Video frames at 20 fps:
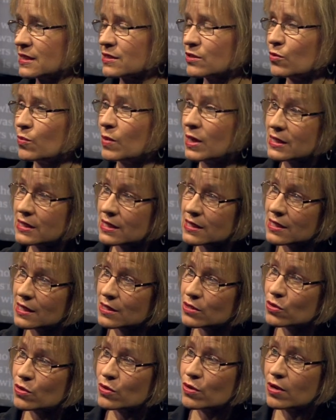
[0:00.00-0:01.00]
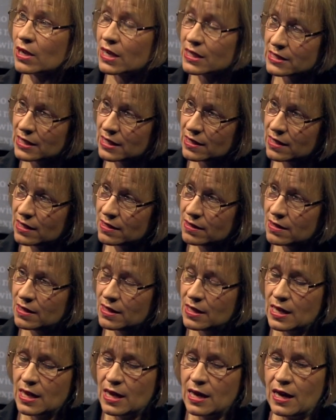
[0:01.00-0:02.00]
as a multi-sectoral agenda,
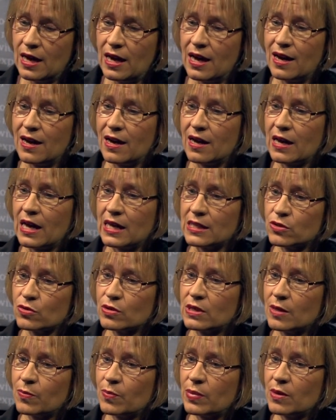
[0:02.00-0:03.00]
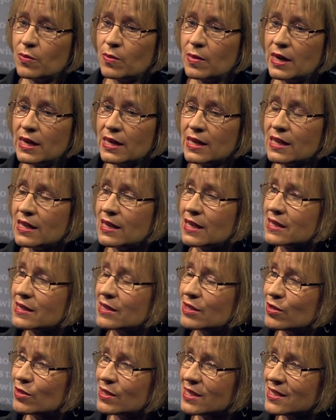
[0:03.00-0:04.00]
yeah. uh, and to keep in mind
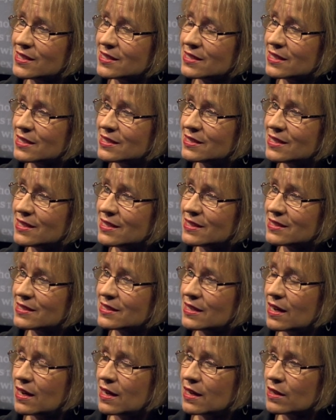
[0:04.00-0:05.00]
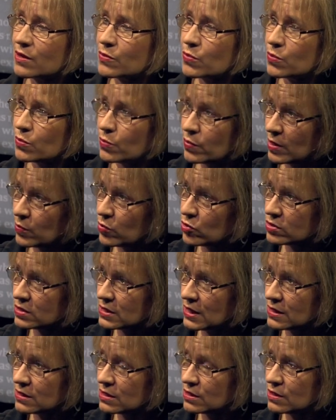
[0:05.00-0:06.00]
that the SDGs are
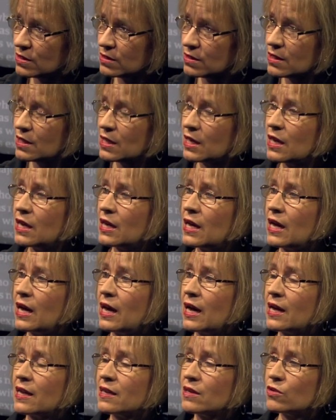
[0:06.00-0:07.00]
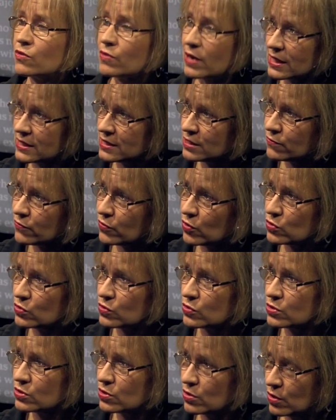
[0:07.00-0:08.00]
people-centered, and rights
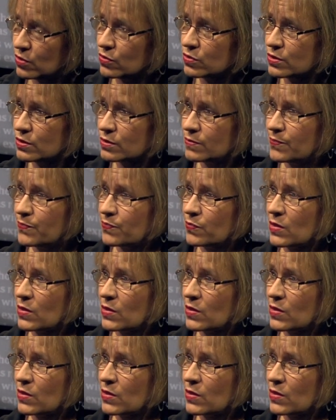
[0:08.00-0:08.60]
focused goals.